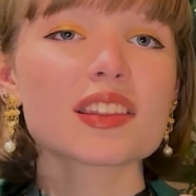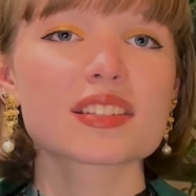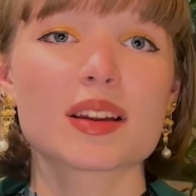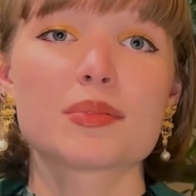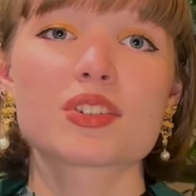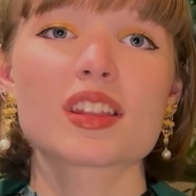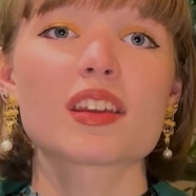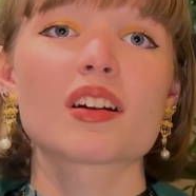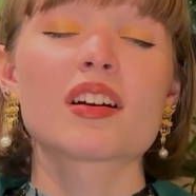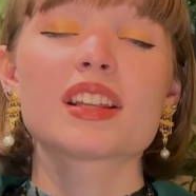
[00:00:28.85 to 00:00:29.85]
substrate
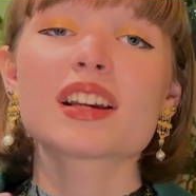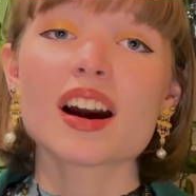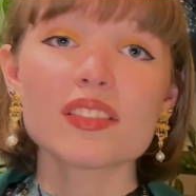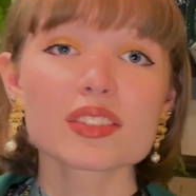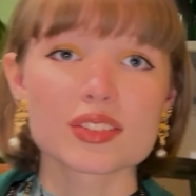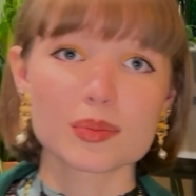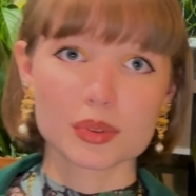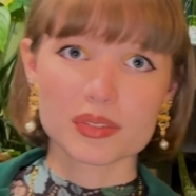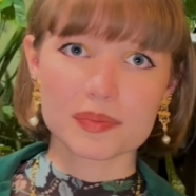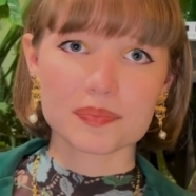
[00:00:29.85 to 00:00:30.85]
that already covers the
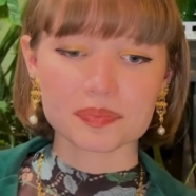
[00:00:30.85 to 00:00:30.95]
moon.